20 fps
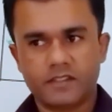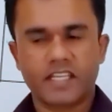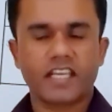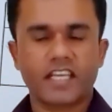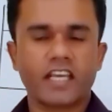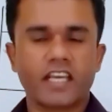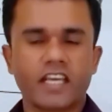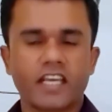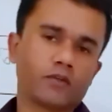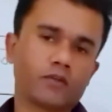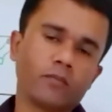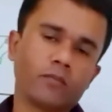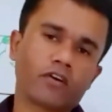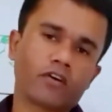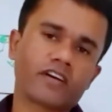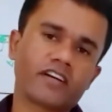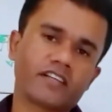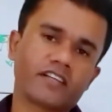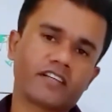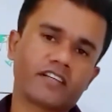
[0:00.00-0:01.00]
came to
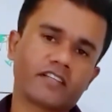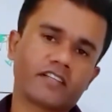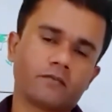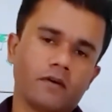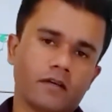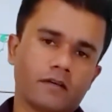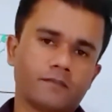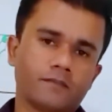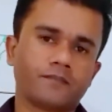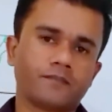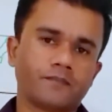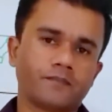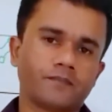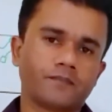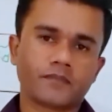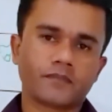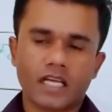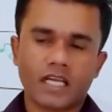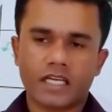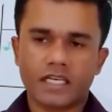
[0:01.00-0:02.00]
Democritus one.
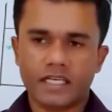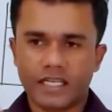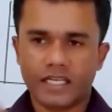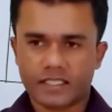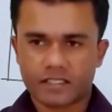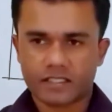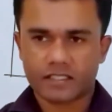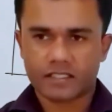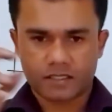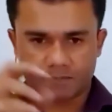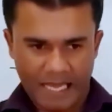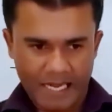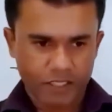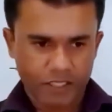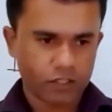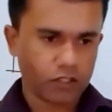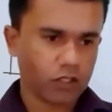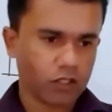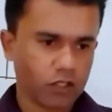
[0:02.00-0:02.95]
Next plan,